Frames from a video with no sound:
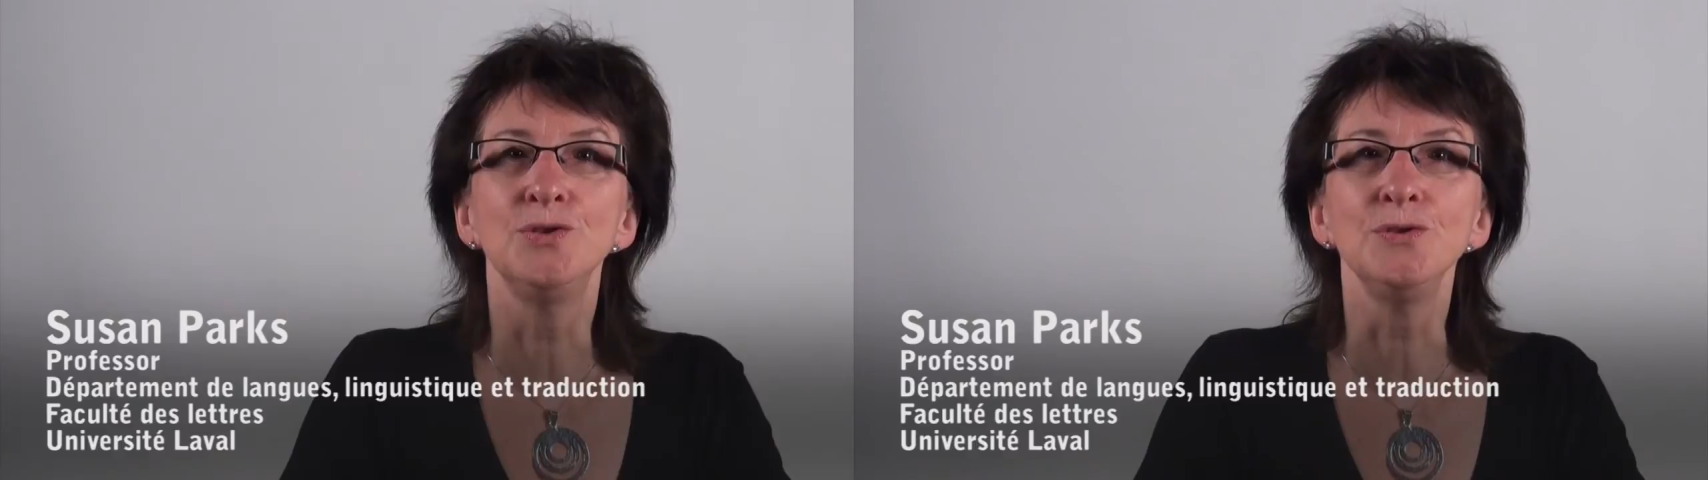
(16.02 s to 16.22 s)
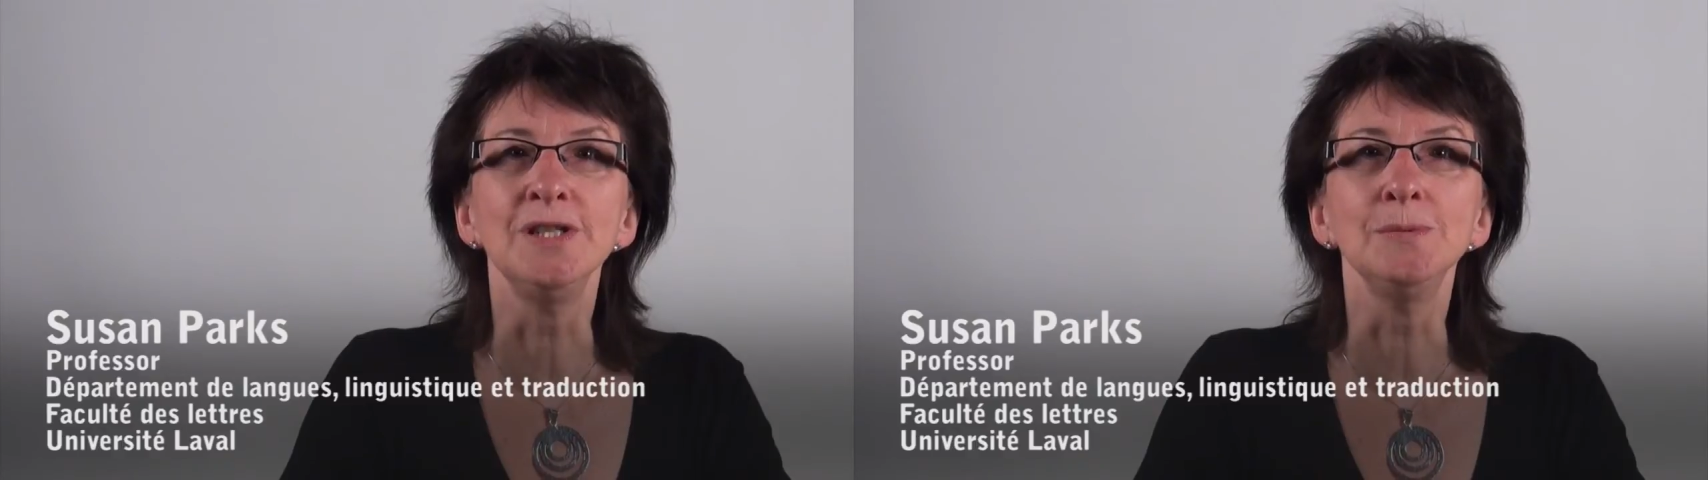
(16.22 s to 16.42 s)

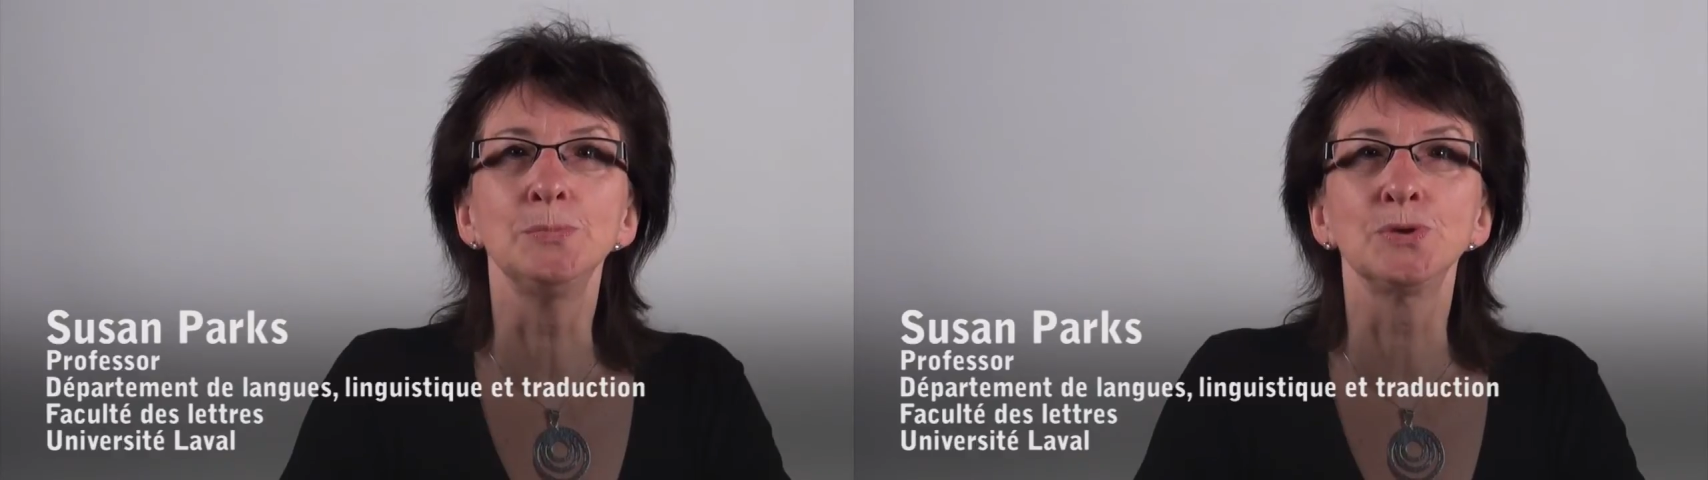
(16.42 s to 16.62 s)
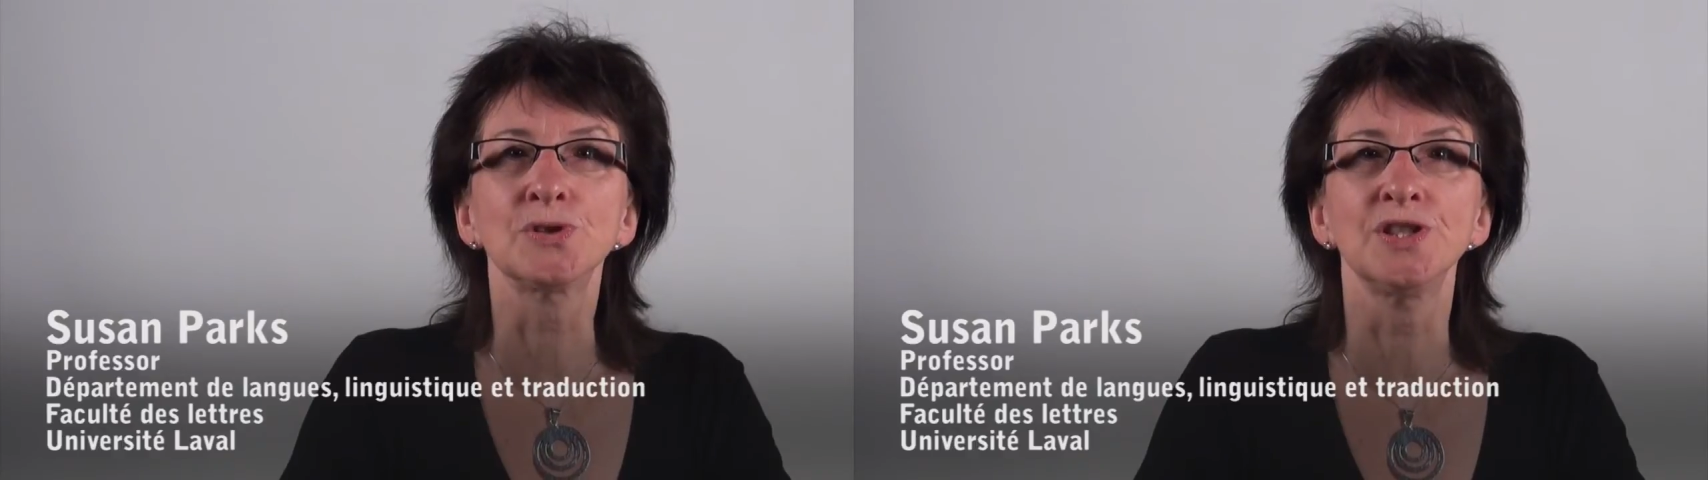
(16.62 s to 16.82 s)
Julie
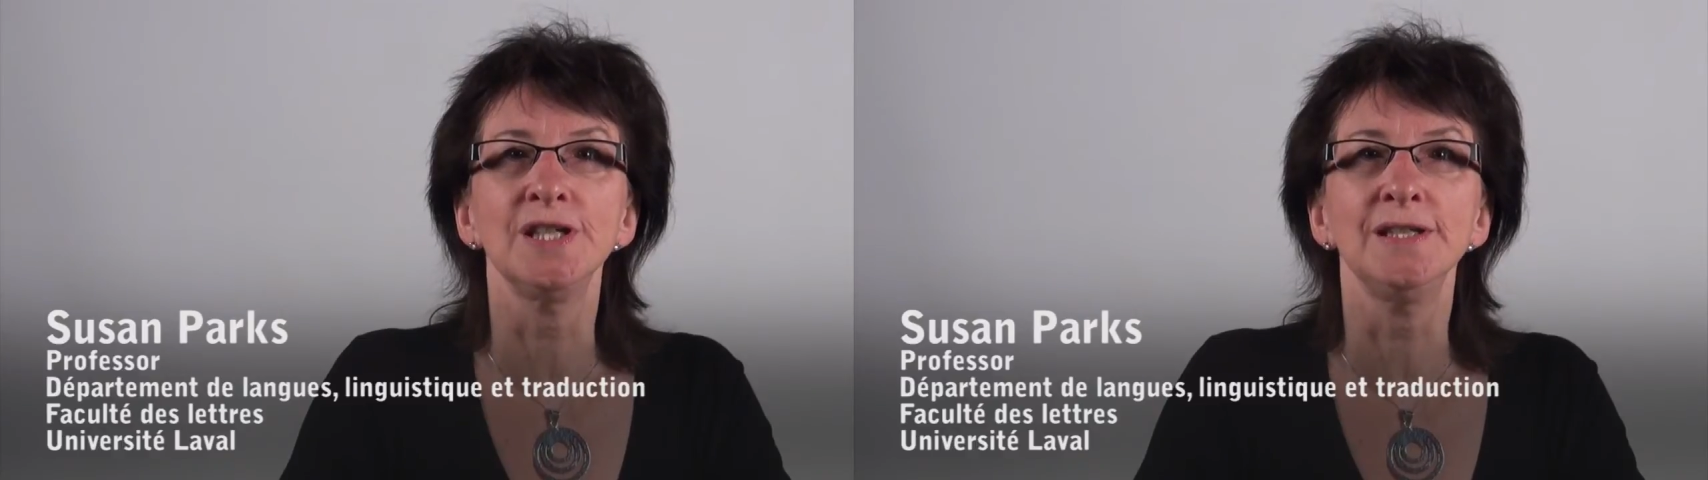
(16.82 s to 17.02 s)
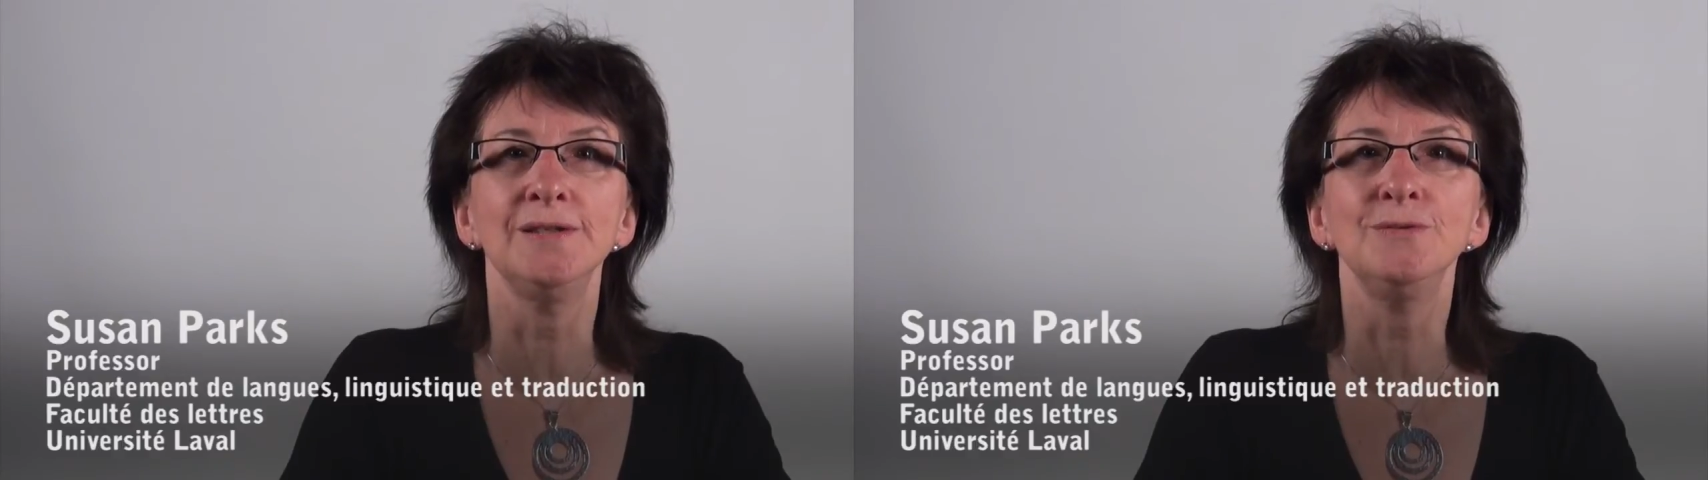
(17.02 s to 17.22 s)

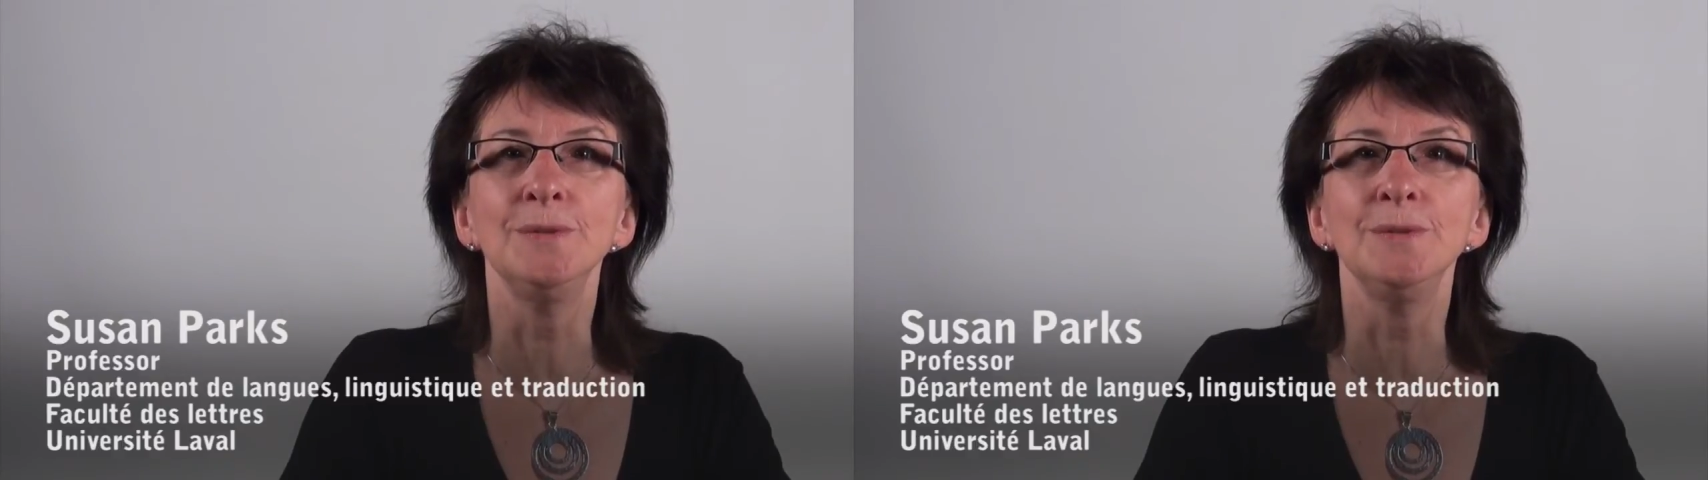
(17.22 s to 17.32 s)
Bourget